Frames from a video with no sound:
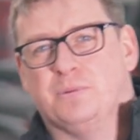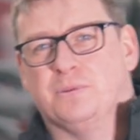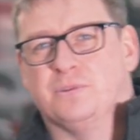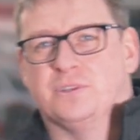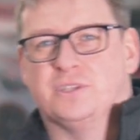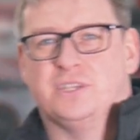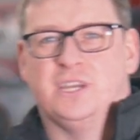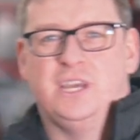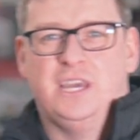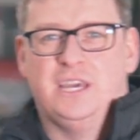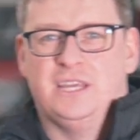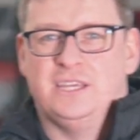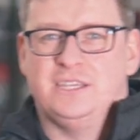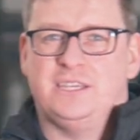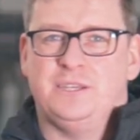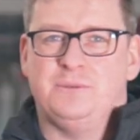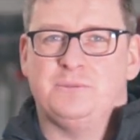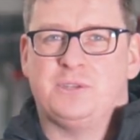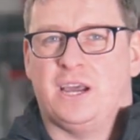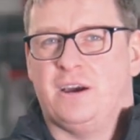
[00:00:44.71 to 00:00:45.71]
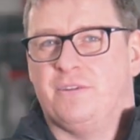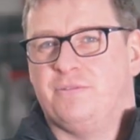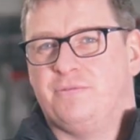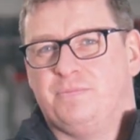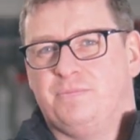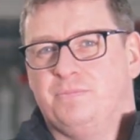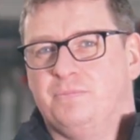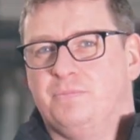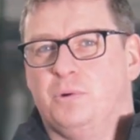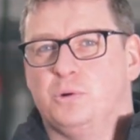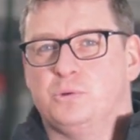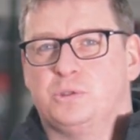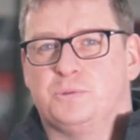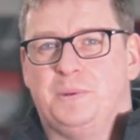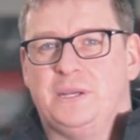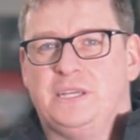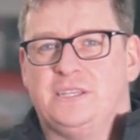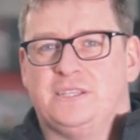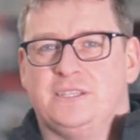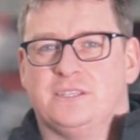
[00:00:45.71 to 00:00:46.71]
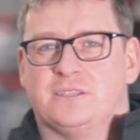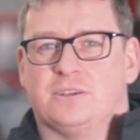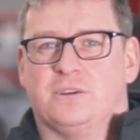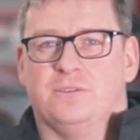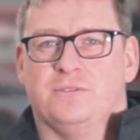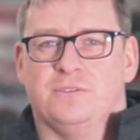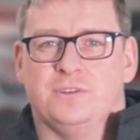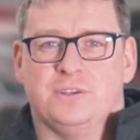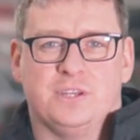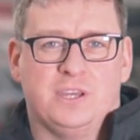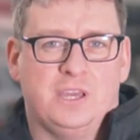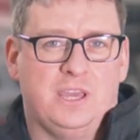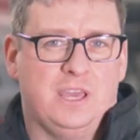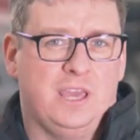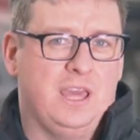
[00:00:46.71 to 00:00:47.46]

plugs. They seem to have most bases covered.